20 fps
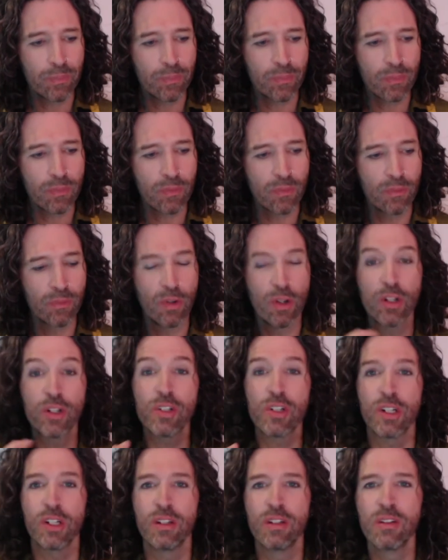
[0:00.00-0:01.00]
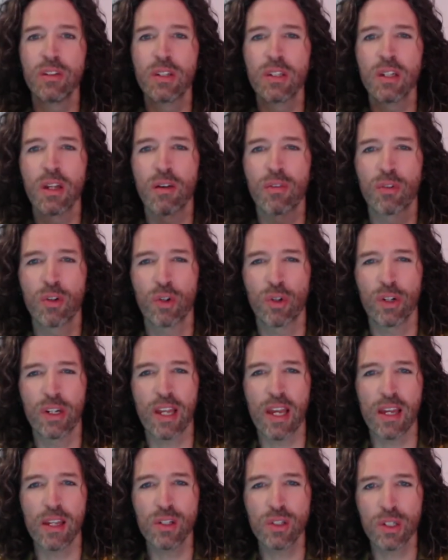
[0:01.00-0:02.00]
versions of
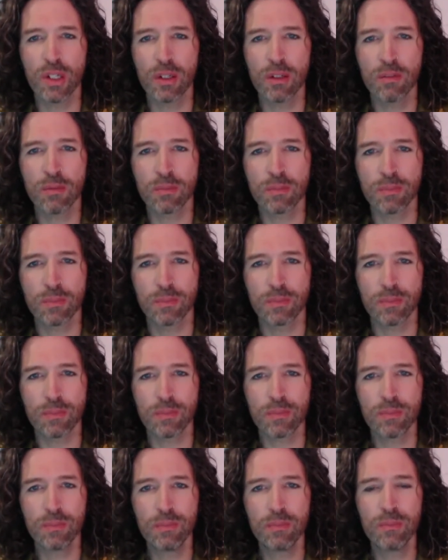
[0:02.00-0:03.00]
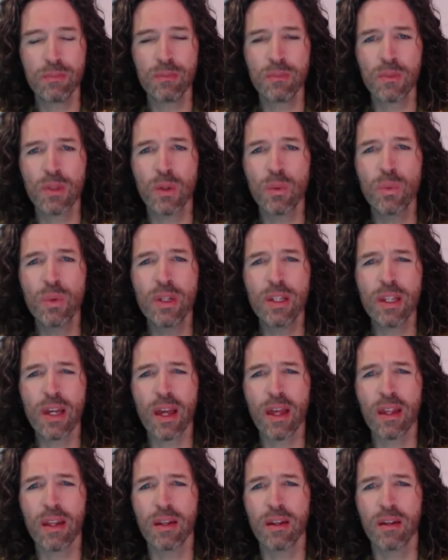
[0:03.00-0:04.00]
creation
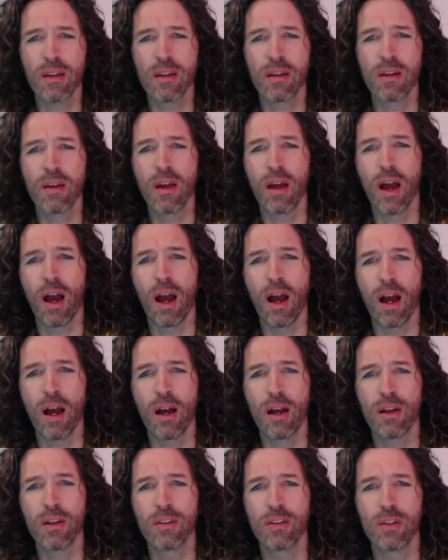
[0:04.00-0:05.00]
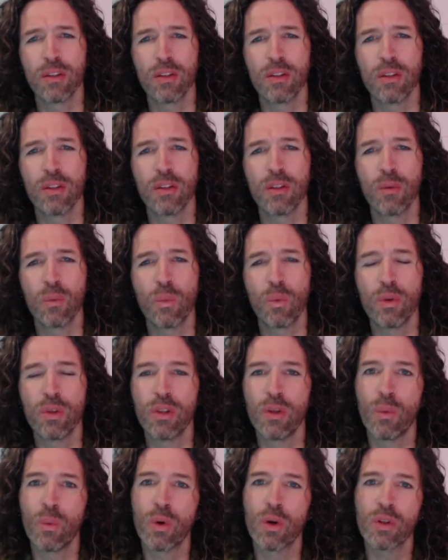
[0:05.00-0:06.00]
within uh,
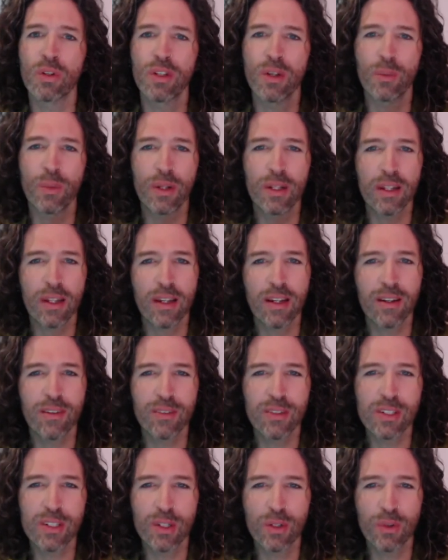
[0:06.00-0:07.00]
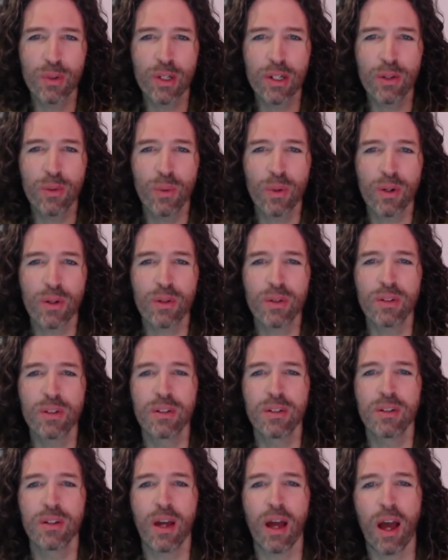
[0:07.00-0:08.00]
the world that we think of as the Greek world,
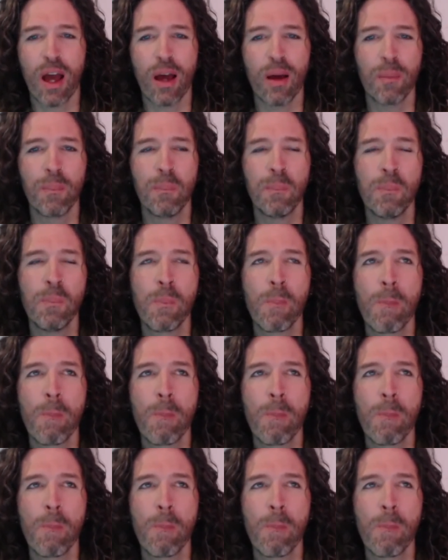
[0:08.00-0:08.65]
um,